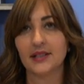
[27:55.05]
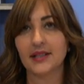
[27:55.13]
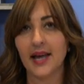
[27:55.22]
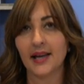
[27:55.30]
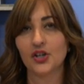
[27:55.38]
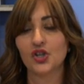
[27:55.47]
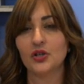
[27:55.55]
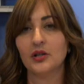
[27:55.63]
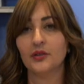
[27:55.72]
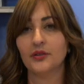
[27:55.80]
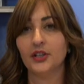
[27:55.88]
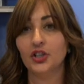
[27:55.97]
it's
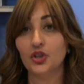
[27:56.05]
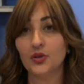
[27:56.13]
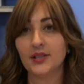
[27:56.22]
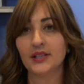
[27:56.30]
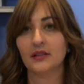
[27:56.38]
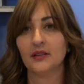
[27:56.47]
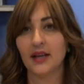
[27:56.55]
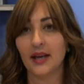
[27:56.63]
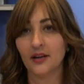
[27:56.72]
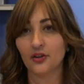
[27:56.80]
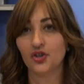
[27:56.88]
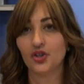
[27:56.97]
actual the using the
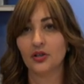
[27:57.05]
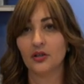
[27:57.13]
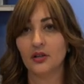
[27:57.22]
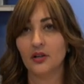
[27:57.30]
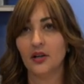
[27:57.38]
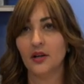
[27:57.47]
energy